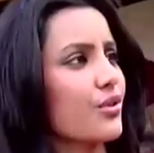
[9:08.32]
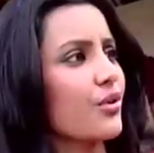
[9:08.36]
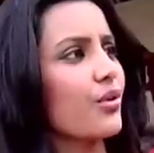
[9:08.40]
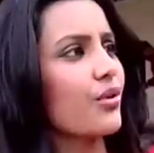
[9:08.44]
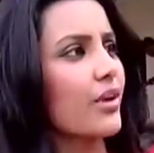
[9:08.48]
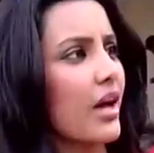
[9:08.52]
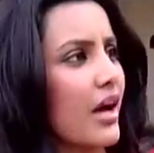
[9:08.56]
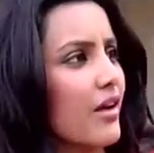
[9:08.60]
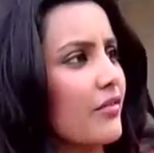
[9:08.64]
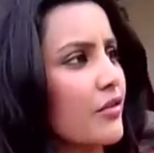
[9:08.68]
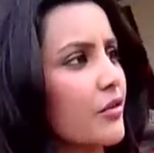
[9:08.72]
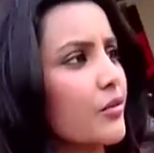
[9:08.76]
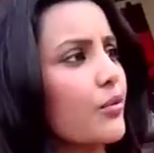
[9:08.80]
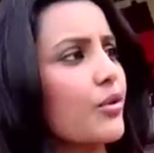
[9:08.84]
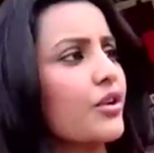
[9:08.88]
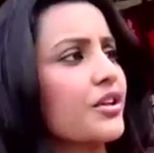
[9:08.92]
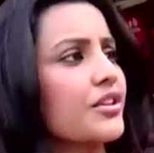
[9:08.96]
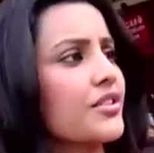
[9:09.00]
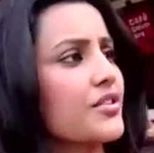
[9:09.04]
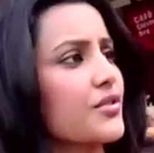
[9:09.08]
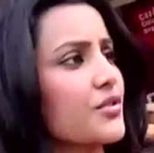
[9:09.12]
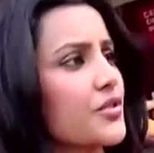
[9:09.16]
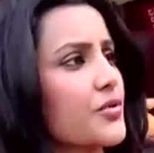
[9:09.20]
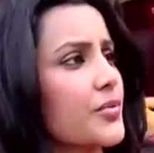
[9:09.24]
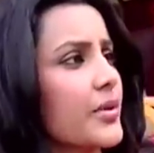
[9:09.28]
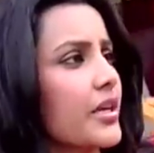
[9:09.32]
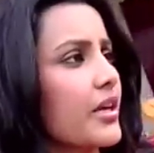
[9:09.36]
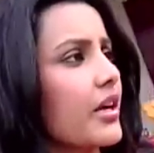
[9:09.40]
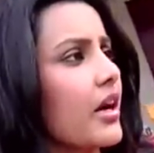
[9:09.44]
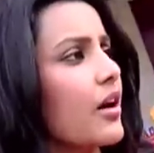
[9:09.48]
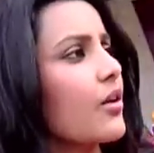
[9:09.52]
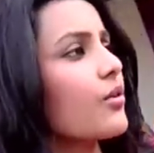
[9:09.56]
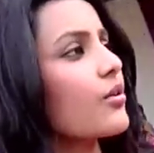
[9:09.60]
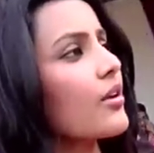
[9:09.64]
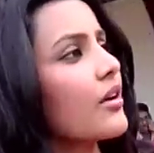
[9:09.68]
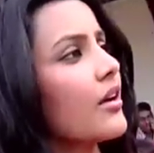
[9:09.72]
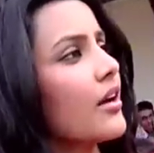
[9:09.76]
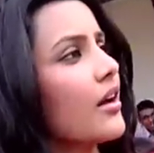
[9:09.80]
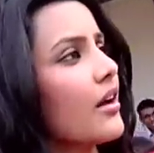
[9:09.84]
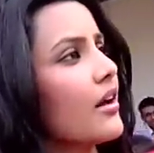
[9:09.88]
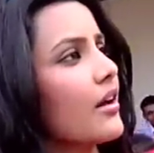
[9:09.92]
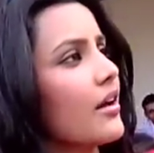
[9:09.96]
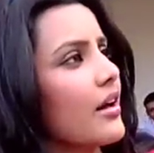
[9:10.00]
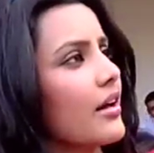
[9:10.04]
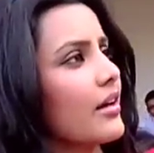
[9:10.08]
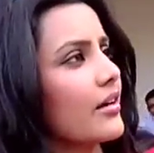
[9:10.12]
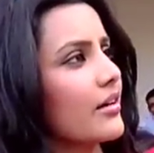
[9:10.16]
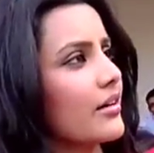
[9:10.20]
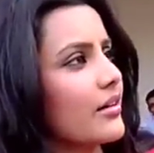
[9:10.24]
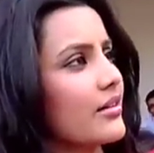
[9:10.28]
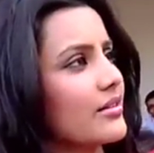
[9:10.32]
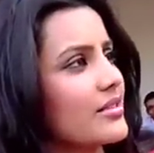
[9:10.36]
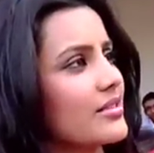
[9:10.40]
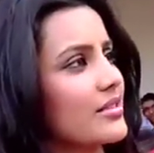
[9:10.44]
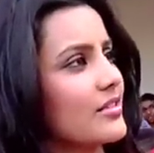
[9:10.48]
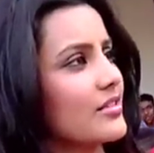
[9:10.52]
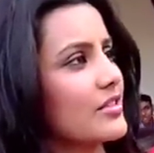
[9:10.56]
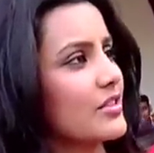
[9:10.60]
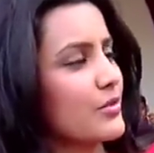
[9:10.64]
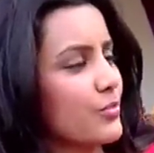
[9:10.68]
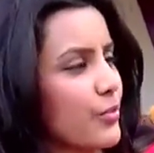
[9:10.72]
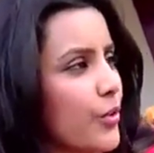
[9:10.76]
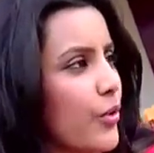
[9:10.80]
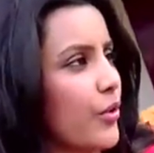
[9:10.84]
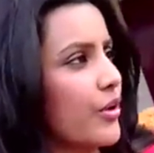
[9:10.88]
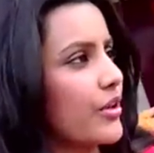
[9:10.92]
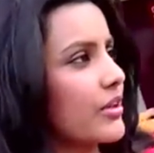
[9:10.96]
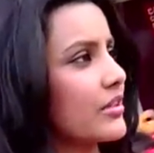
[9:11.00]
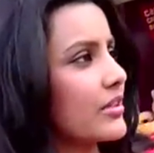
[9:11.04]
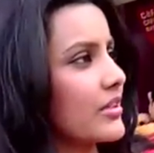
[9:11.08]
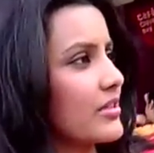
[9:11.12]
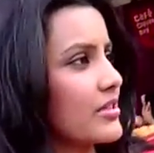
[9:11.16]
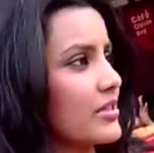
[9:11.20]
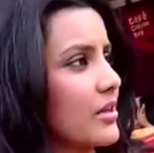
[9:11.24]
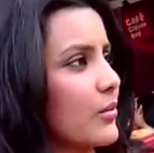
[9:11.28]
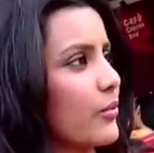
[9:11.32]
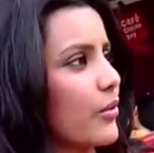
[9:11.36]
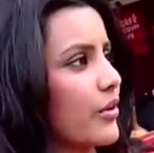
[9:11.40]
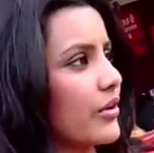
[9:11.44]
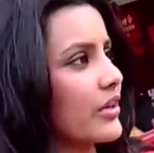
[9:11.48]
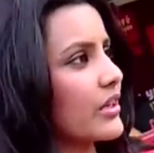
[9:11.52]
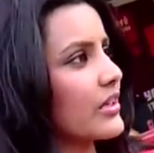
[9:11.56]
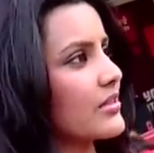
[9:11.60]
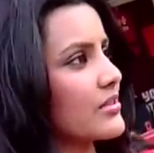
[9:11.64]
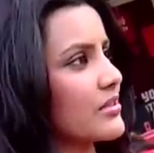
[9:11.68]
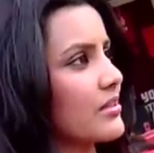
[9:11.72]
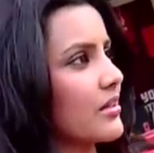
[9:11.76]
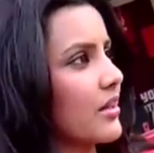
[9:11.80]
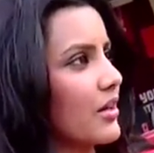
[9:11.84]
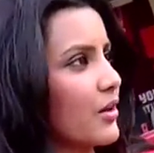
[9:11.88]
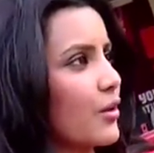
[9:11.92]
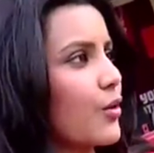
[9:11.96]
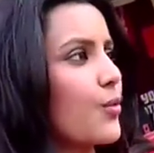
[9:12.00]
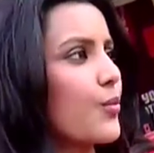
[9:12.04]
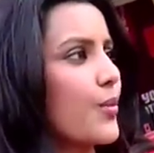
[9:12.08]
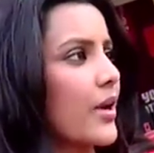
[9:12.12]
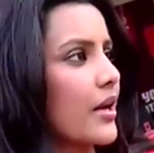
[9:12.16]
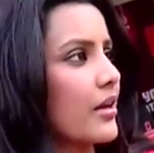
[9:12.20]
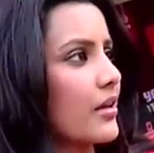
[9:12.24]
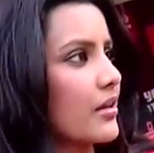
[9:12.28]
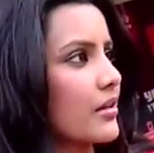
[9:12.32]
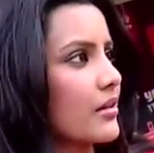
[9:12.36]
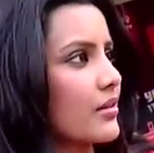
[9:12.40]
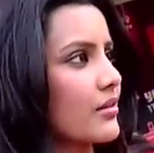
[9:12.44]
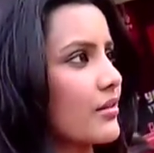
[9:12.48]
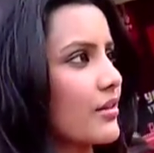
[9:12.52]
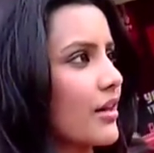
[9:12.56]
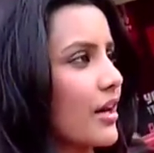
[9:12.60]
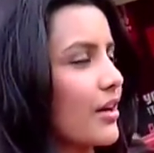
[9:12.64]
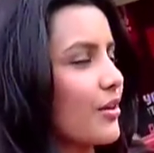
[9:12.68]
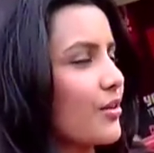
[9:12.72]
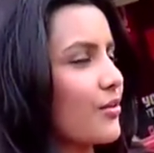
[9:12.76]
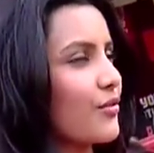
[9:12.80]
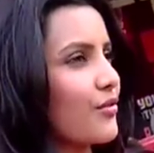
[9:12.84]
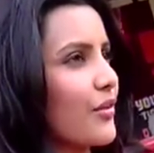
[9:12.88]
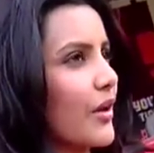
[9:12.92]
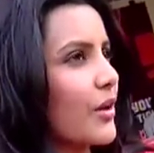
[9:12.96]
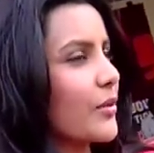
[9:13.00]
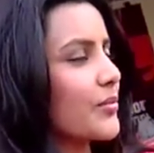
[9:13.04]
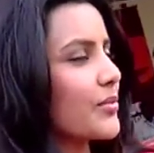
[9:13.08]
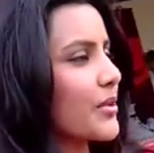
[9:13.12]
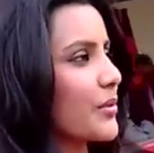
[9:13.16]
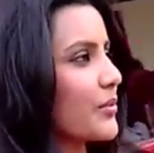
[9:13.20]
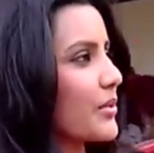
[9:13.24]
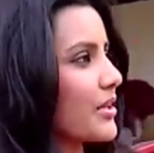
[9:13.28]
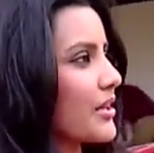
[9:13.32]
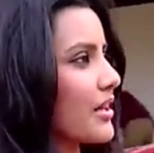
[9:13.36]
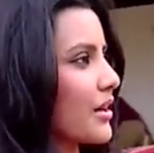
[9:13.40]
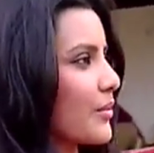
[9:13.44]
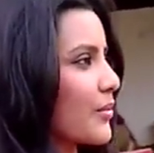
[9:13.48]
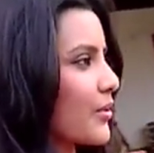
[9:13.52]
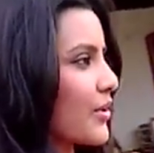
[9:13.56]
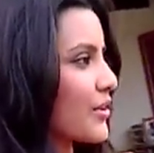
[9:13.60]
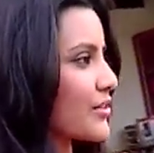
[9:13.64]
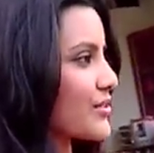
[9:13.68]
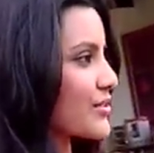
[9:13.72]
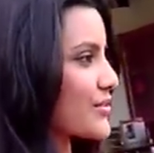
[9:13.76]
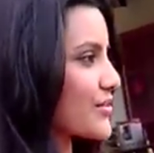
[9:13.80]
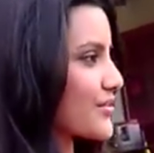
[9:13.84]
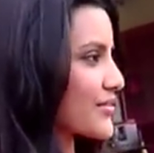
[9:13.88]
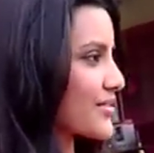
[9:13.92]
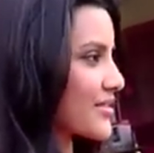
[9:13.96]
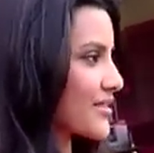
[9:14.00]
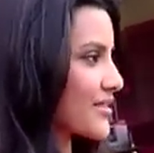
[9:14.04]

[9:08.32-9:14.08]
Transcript: don't have a voice to speak out and it's, it's important that someone does and I hope I could kind of help them in that process.